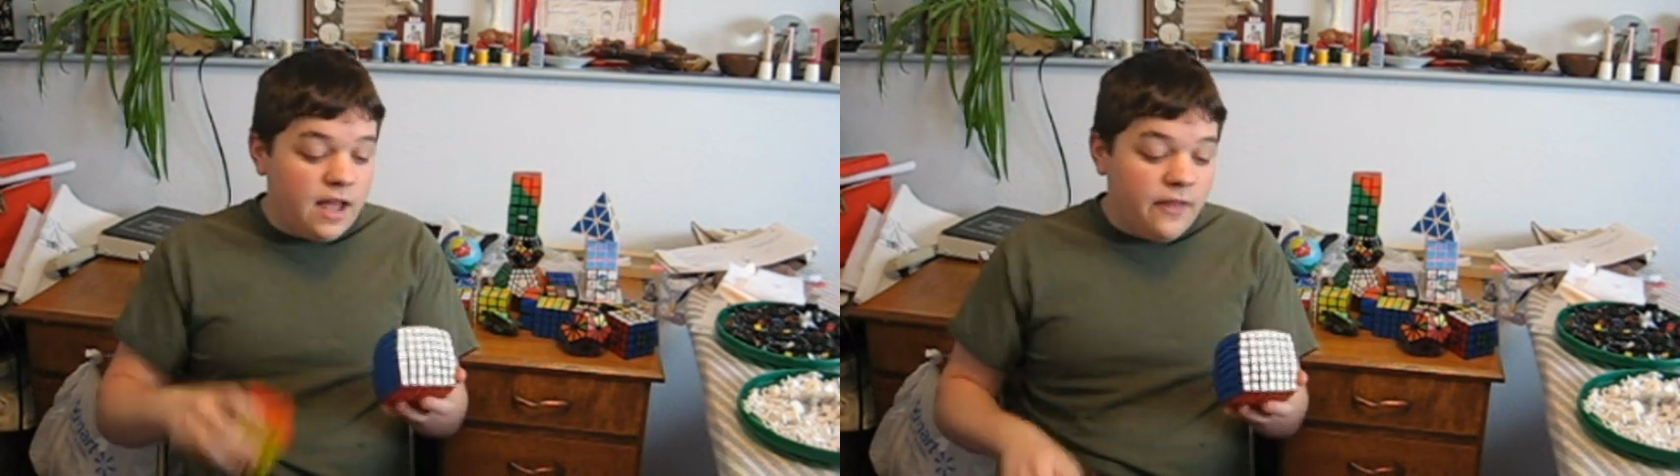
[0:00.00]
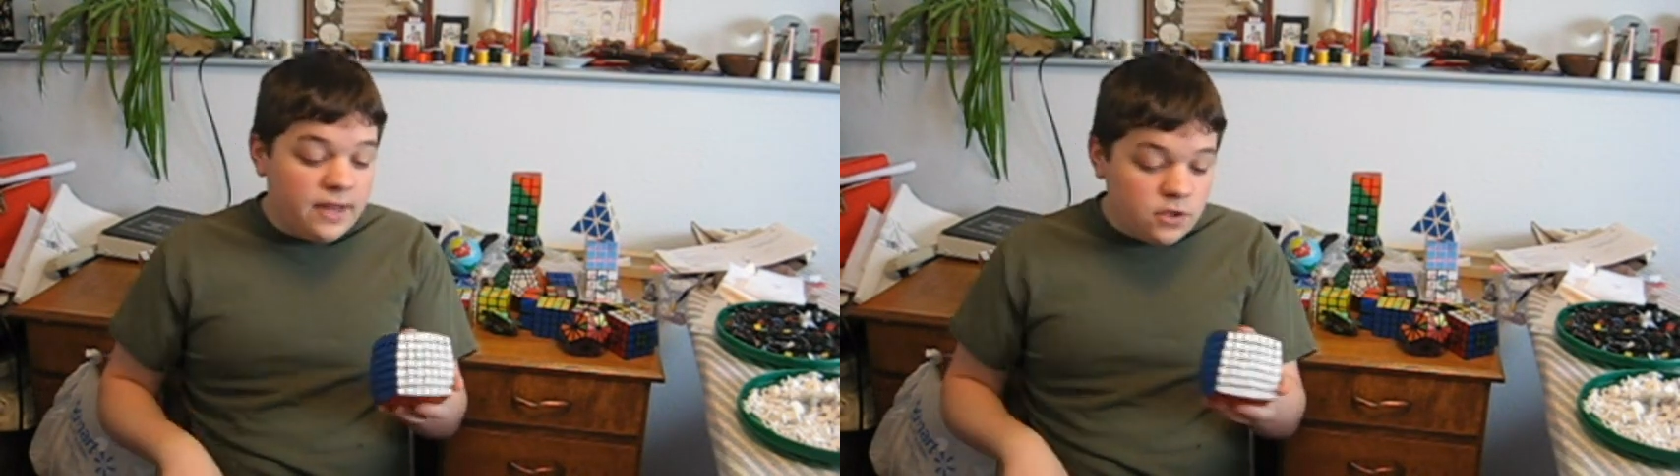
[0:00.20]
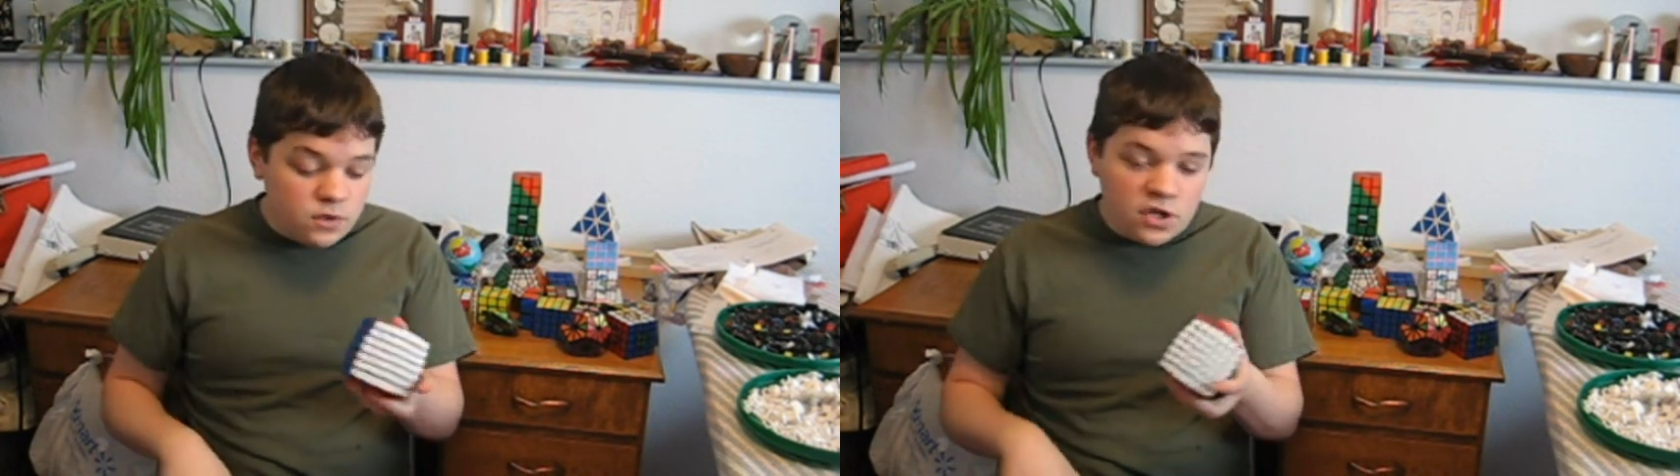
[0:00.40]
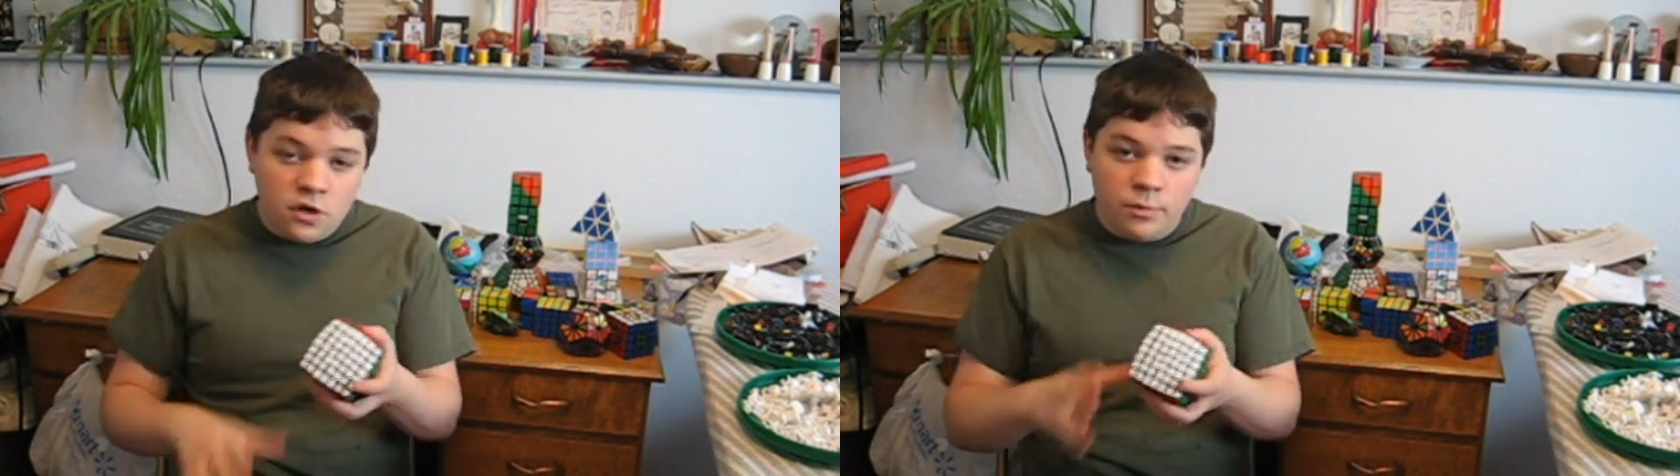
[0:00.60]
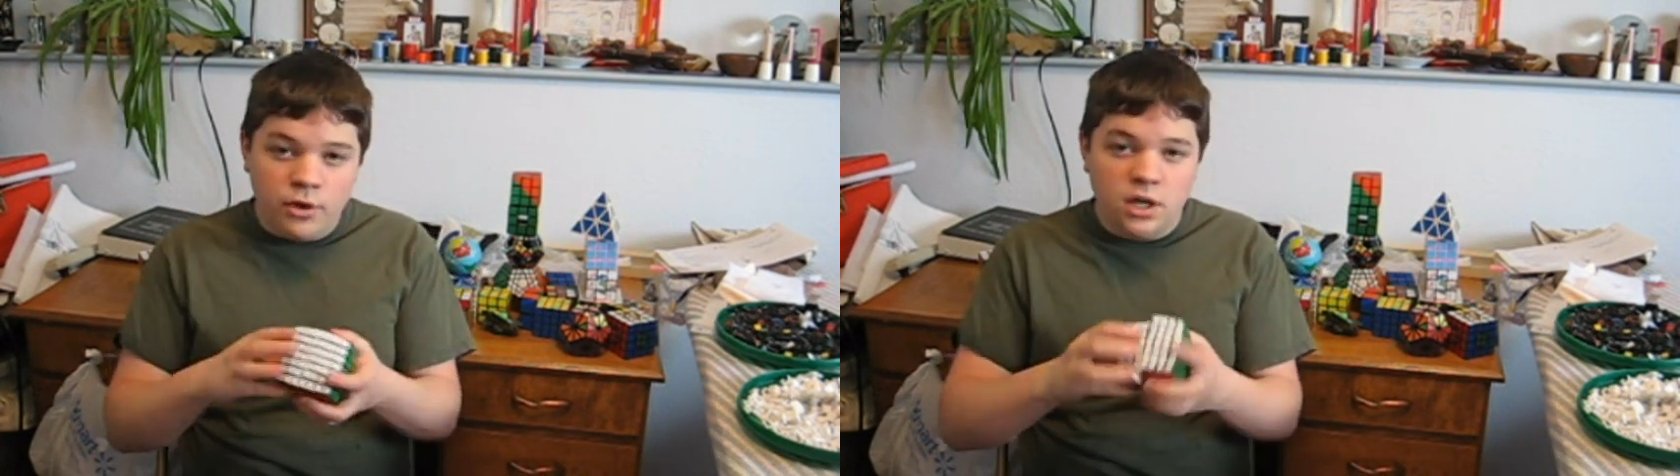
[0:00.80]
they do
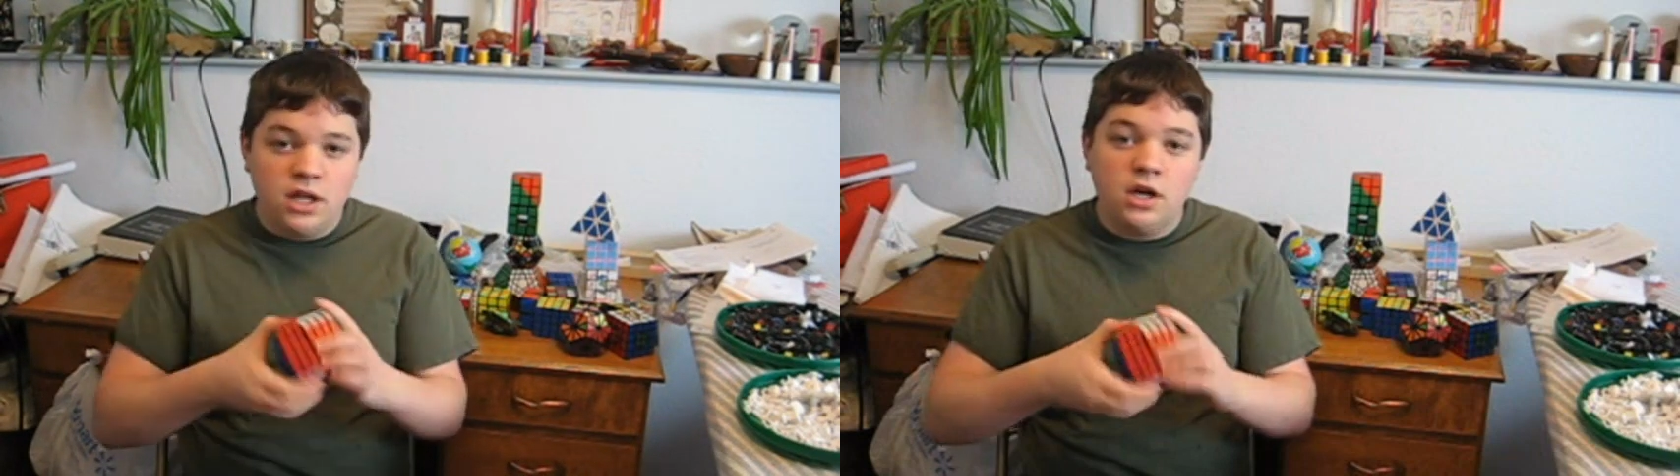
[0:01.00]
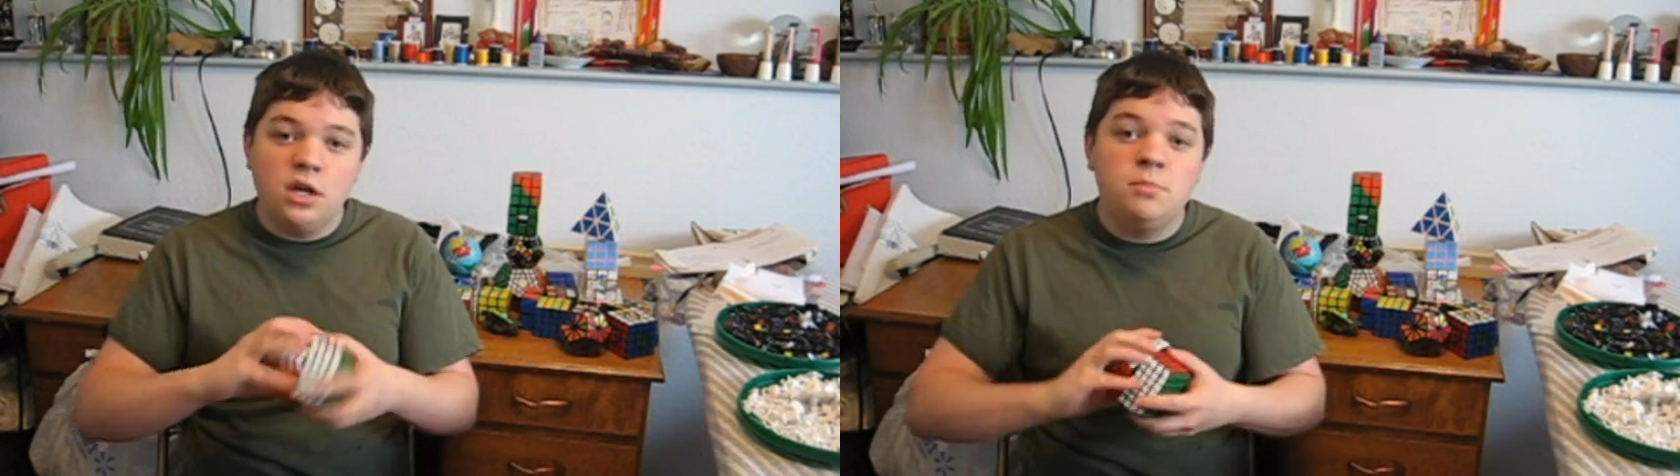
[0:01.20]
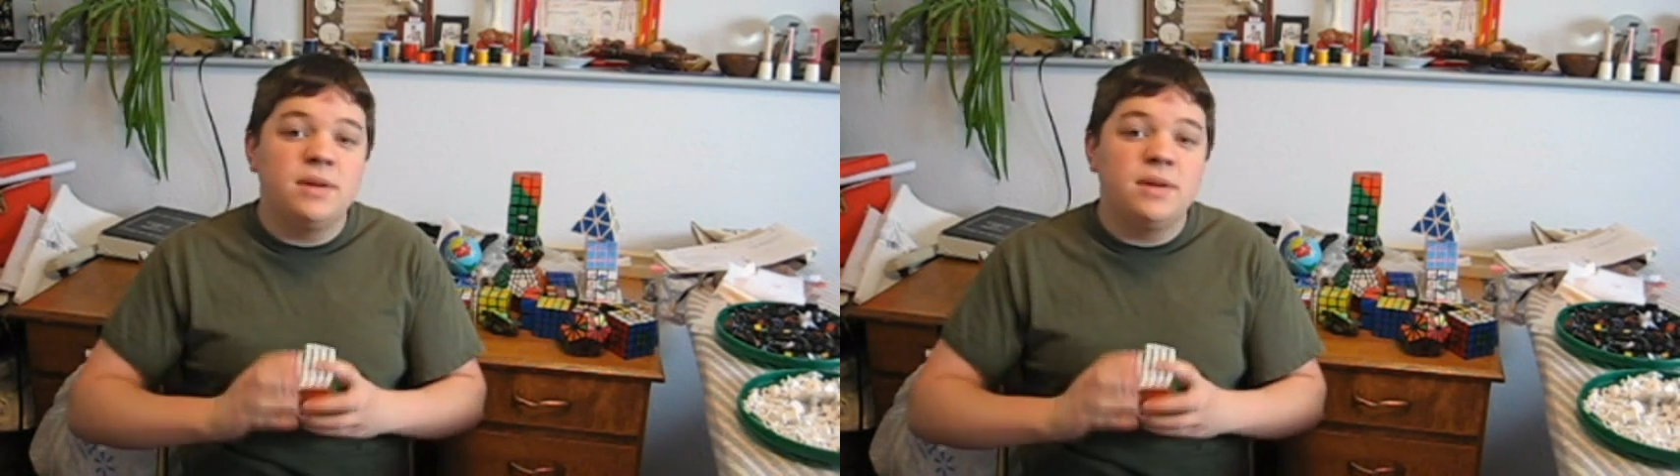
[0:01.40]
turn pretty good,